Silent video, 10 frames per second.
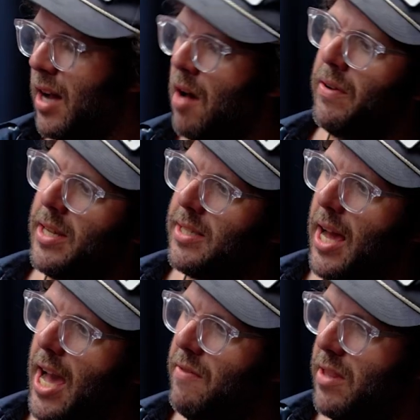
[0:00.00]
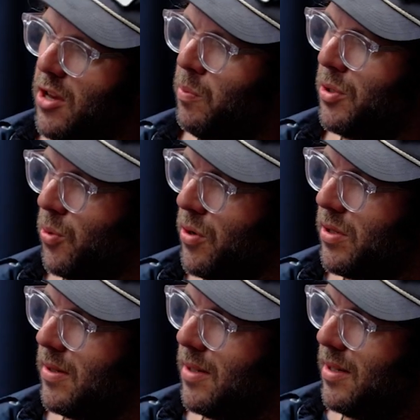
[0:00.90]
confidence that I have in the open
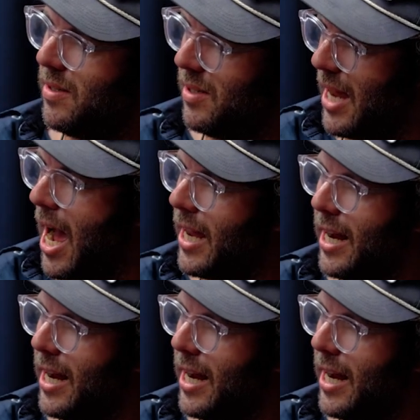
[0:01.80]
source stack,